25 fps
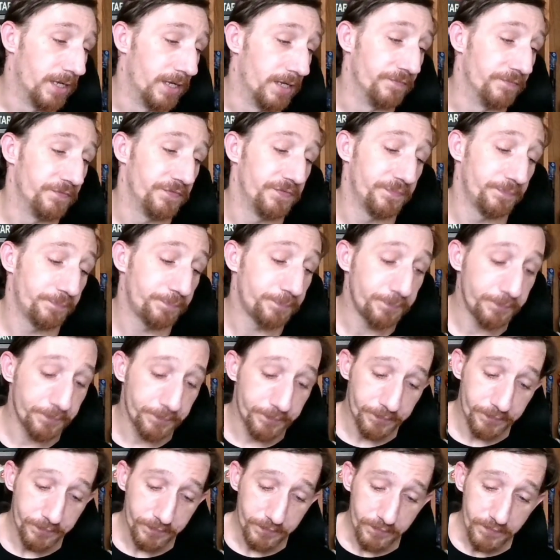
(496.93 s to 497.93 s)
Uh,
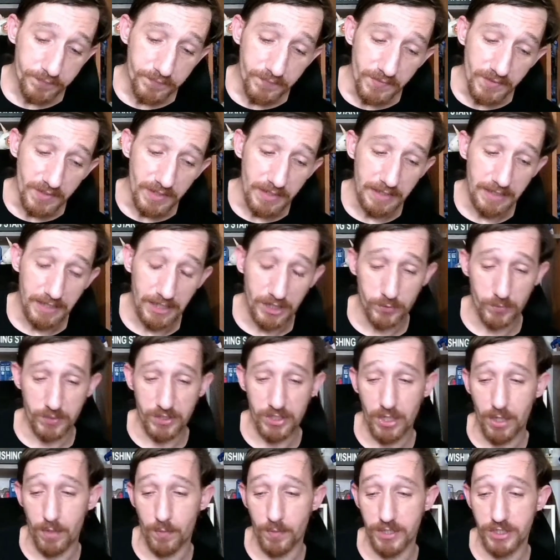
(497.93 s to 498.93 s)
because
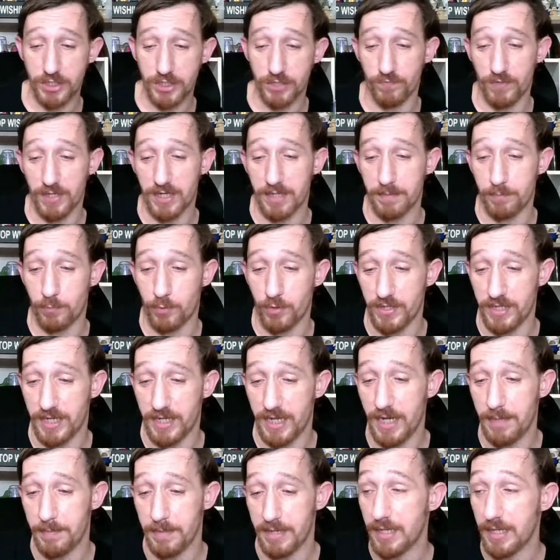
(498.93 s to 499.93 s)
when you go into Rick and Morty
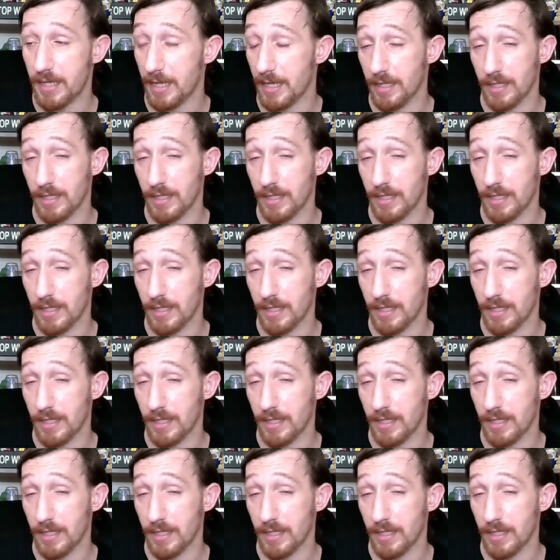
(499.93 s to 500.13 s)
the anime,